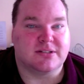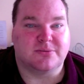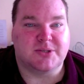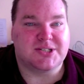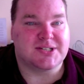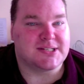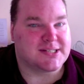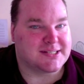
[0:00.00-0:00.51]

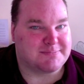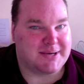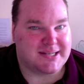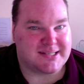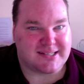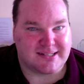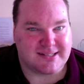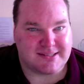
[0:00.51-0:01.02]
wishes as
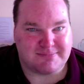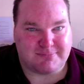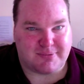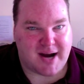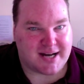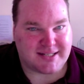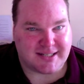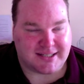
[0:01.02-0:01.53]
best as
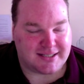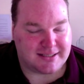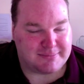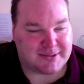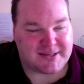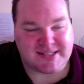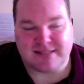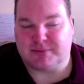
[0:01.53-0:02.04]
practically
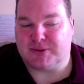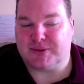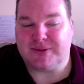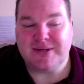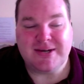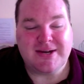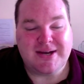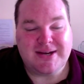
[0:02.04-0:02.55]
possible.
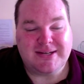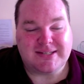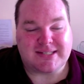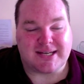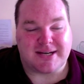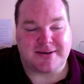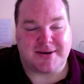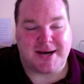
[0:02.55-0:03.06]

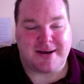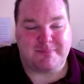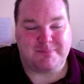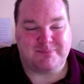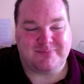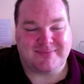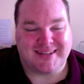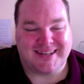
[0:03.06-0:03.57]

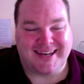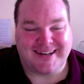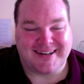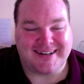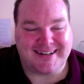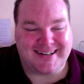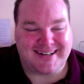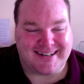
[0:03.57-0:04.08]
So,
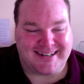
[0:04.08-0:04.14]
yeah.